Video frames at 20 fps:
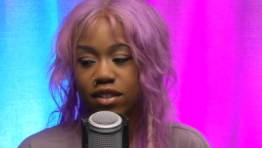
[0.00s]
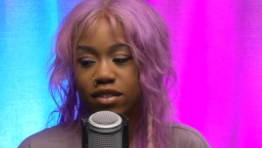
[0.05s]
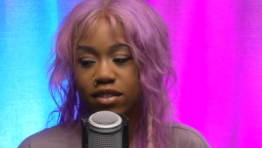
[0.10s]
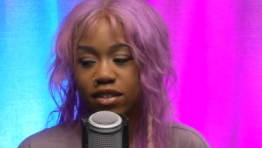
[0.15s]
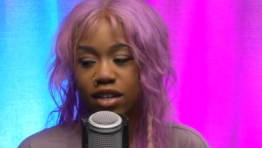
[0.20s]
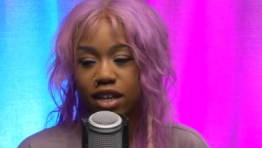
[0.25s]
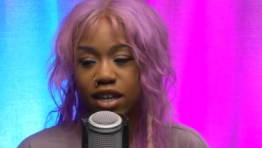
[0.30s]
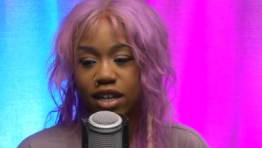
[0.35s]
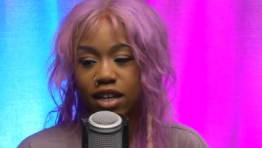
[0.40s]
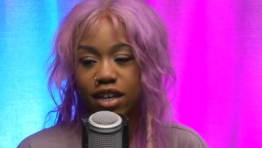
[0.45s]

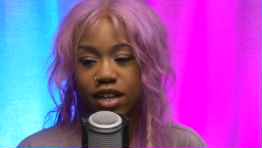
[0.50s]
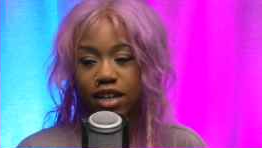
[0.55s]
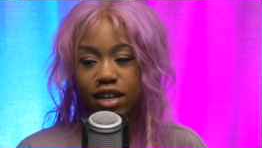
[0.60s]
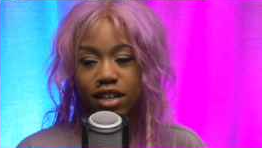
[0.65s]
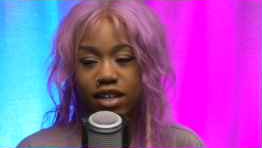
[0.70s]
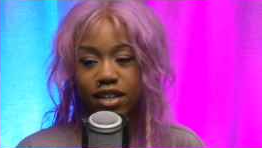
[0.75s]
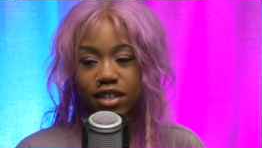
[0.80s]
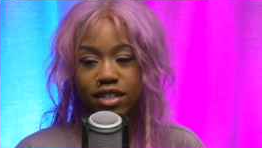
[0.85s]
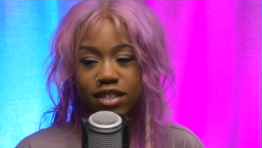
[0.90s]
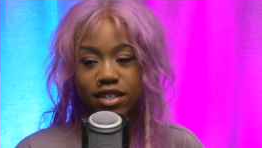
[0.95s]

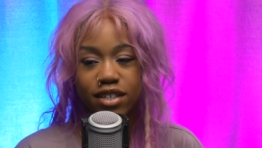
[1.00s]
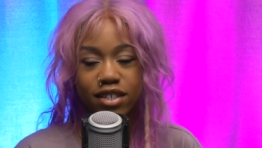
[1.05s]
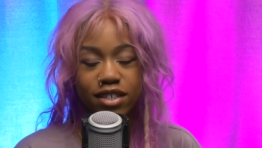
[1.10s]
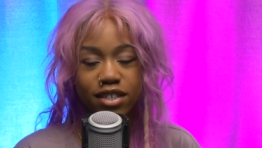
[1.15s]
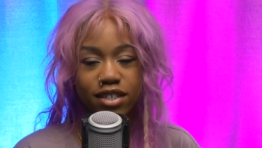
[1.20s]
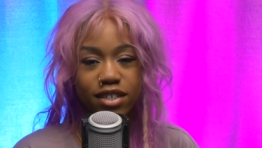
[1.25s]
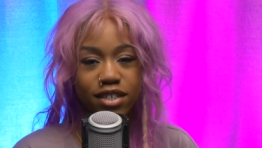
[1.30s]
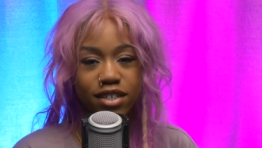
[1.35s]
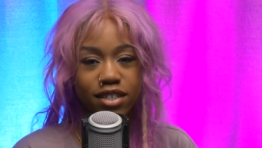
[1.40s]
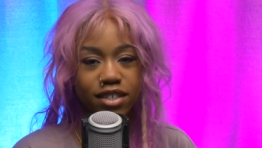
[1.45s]
guy,
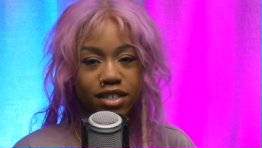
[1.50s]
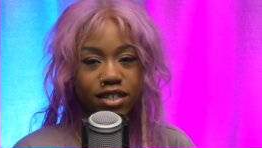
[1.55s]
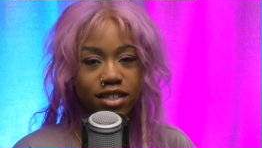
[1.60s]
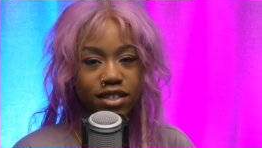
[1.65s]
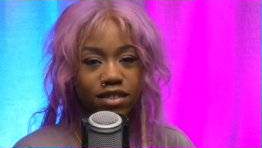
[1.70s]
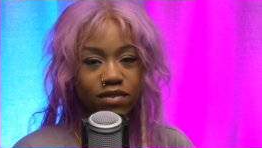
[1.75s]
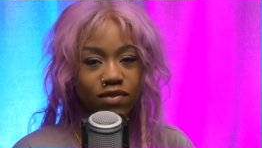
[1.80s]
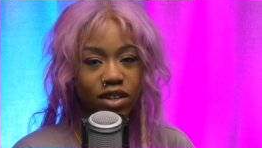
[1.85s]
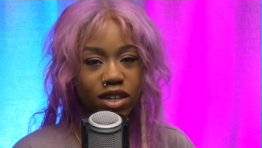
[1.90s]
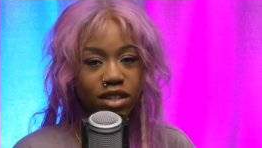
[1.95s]

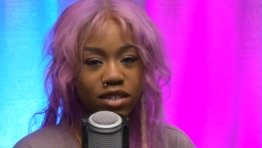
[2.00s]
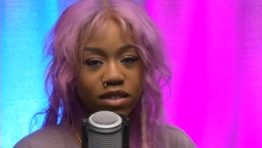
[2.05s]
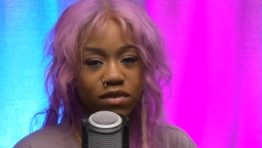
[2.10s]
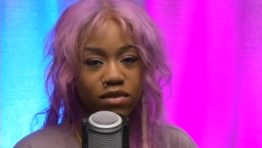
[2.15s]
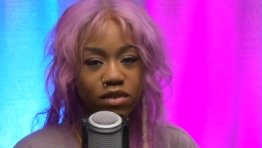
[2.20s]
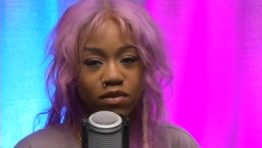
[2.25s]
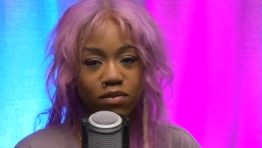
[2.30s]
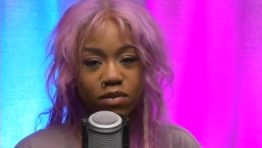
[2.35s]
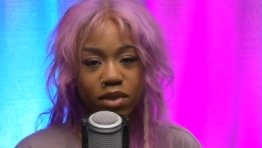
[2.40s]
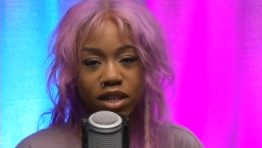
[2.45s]
he's flirting
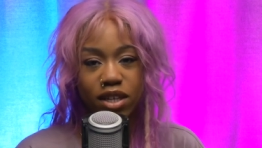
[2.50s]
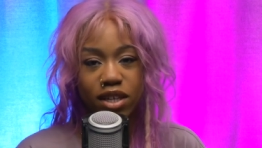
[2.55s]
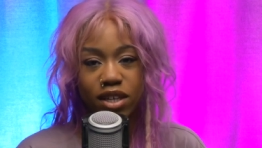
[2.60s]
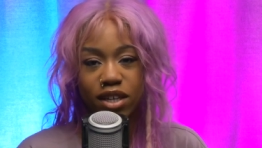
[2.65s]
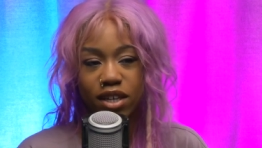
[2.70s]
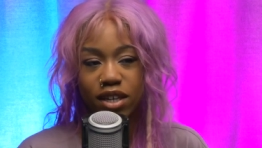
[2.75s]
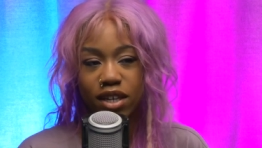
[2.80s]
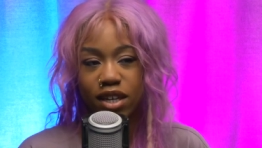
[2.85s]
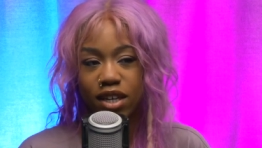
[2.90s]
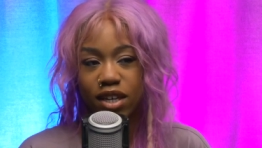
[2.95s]
with
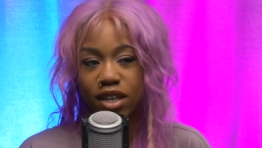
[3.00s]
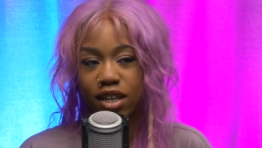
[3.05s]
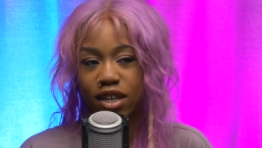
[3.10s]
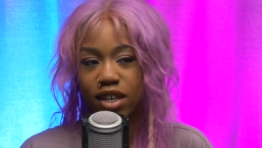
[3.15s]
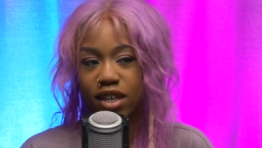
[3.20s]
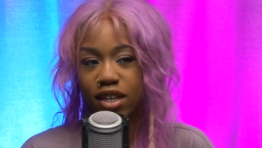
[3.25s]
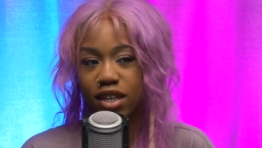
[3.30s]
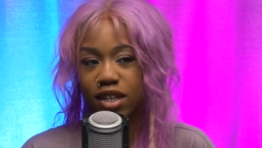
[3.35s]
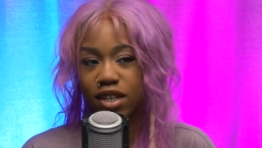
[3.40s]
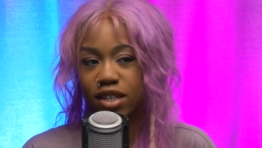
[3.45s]
me
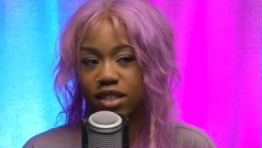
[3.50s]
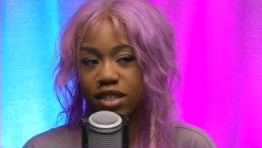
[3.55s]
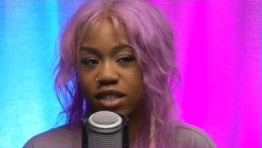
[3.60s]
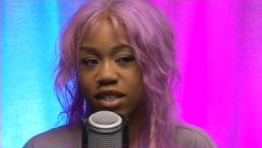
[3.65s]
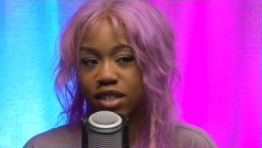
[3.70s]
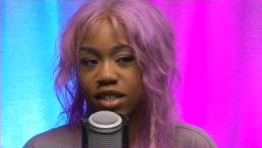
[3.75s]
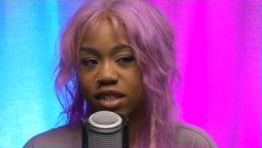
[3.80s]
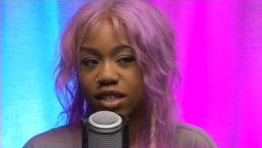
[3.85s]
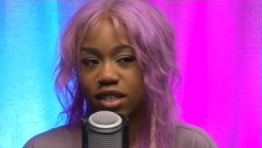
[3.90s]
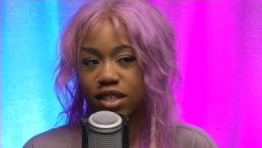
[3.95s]
and
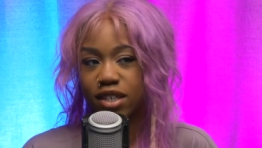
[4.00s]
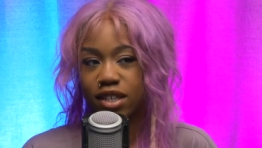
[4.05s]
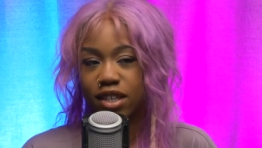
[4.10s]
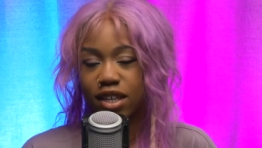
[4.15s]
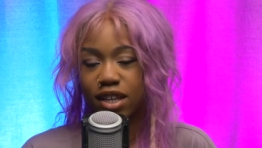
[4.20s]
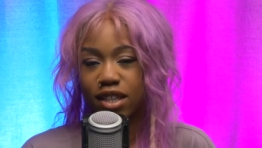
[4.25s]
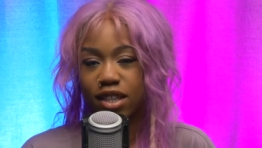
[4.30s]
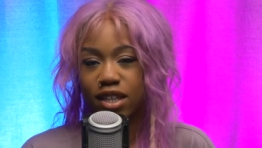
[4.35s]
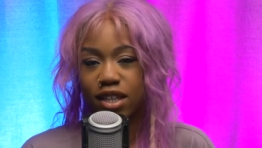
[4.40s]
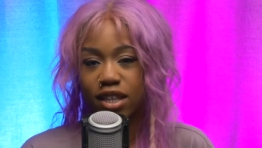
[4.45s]

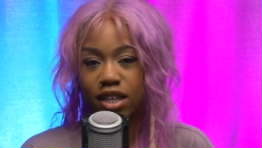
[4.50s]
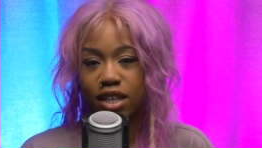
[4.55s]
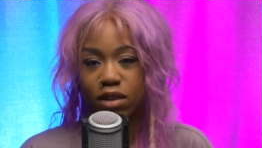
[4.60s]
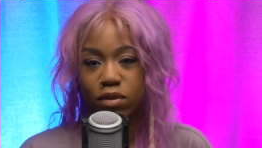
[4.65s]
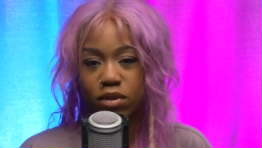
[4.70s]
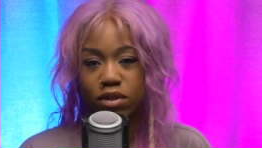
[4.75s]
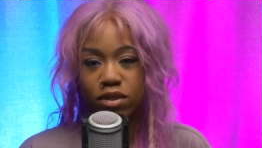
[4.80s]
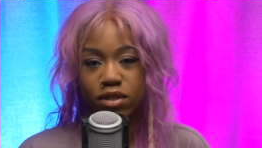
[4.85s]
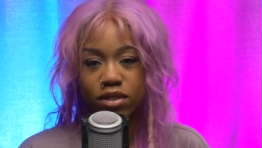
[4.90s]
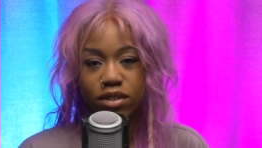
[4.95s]
I think he
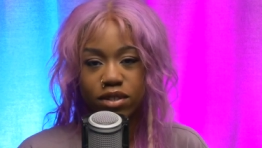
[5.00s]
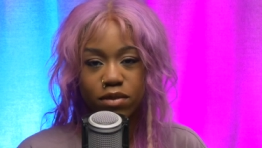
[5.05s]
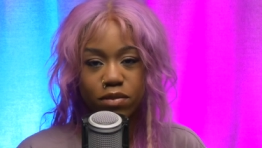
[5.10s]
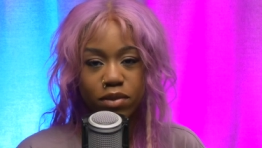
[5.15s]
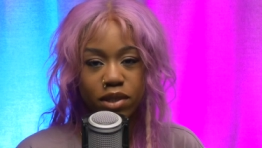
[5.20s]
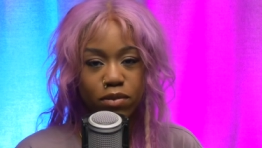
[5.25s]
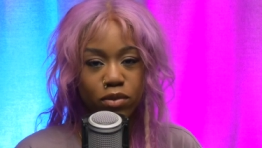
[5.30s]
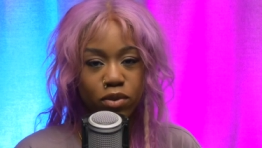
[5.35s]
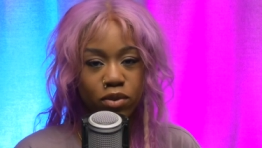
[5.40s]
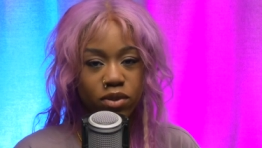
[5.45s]
wants to
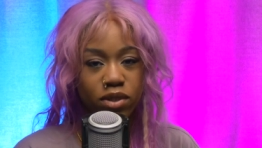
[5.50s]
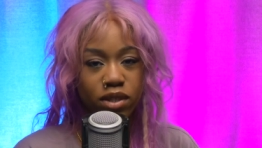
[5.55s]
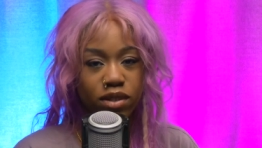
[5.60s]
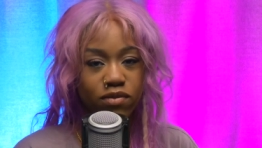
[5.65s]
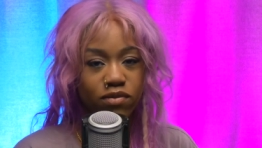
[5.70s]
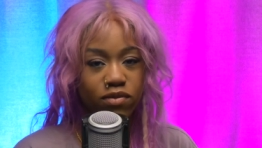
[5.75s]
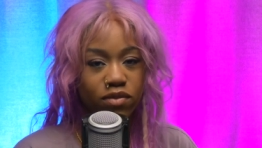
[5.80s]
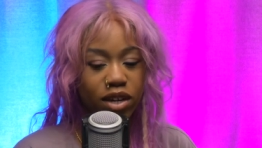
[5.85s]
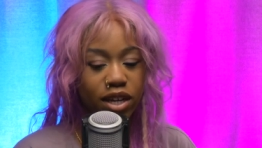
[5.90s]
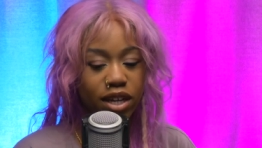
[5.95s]
be more
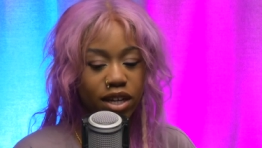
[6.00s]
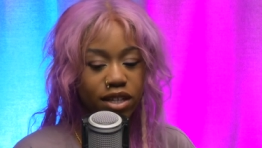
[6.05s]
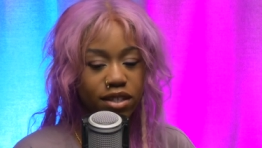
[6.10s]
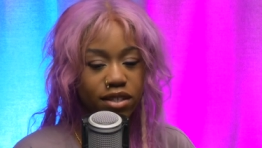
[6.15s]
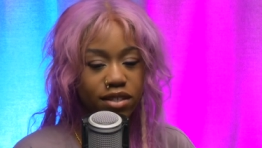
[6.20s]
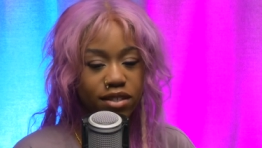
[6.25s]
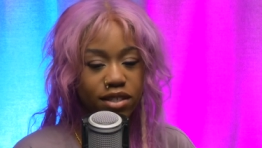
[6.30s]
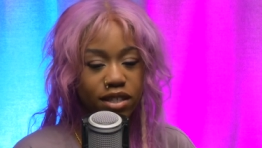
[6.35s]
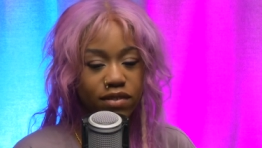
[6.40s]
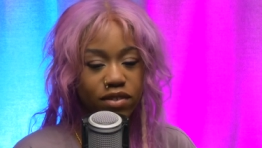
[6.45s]
than
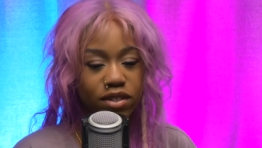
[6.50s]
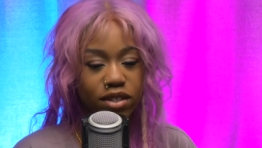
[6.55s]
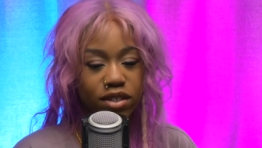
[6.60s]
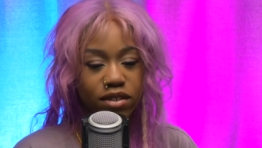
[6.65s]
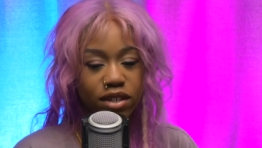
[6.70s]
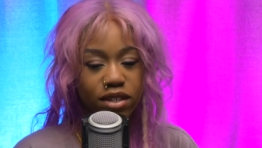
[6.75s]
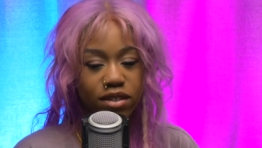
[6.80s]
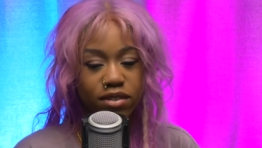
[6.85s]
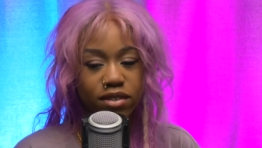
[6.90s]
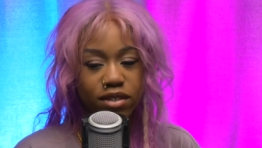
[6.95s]
friends, even though
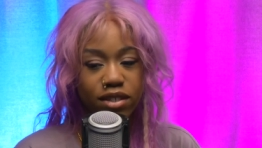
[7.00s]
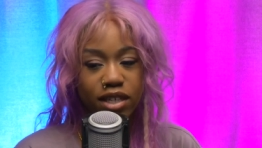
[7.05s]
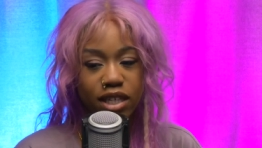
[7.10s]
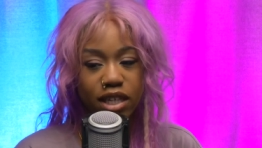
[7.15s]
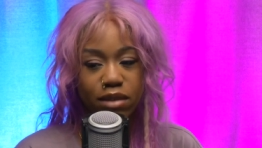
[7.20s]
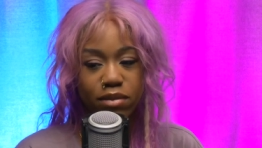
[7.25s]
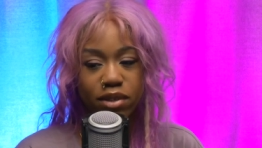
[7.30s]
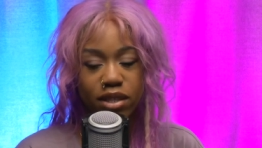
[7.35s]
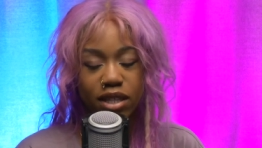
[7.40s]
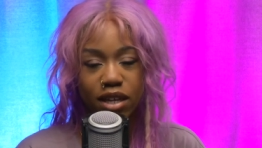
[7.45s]
I don't see
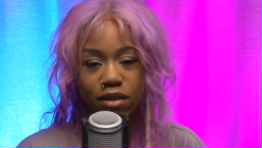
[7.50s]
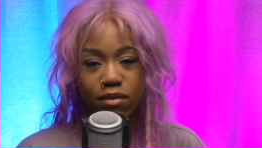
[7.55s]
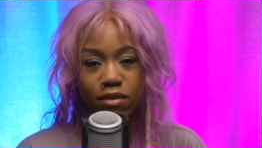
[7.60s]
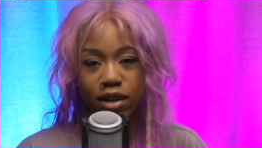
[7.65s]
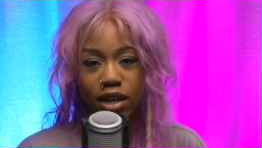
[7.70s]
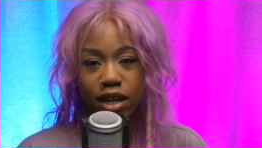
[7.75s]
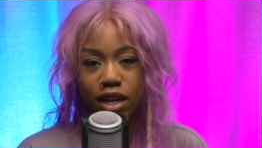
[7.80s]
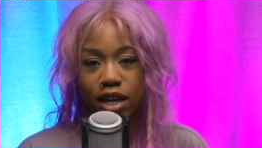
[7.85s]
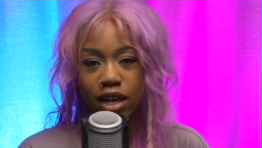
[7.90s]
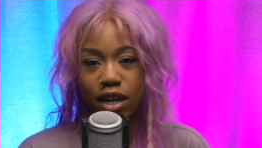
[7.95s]
him in that
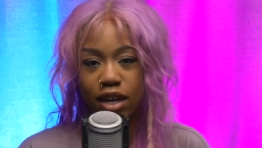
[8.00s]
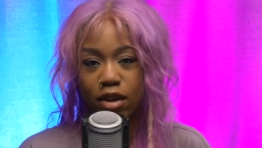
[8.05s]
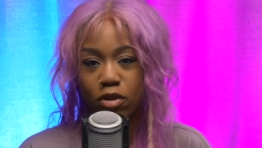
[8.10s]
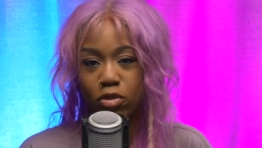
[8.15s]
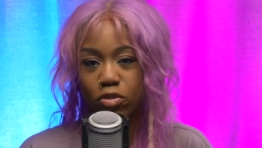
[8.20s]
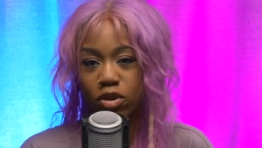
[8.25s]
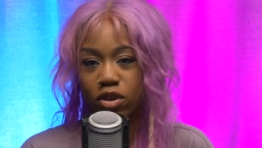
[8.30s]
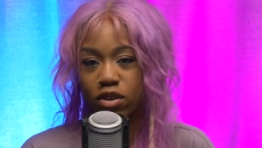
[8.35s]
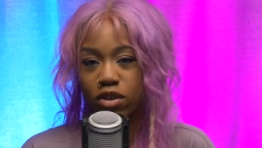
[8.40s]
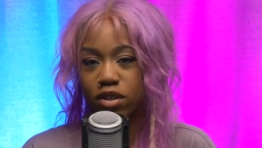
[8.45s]
way,
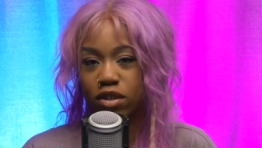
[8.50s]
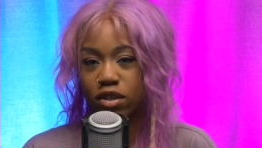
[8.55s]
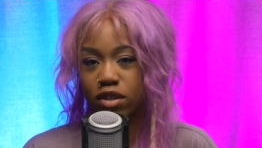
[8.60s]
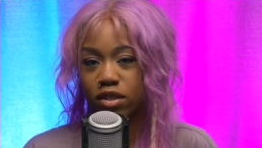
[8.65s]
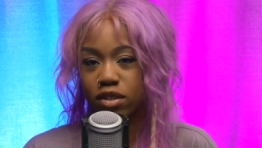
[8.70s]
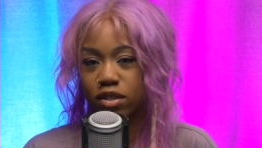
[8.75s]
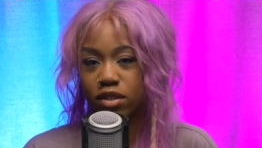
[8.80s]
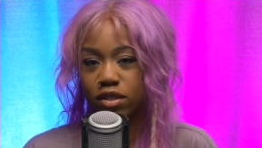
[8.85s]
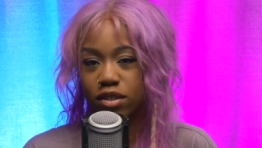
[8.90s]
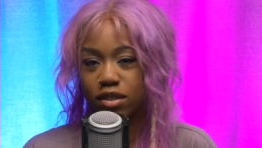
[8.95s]

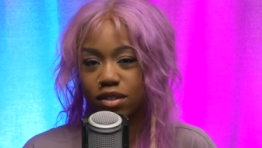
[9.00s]
because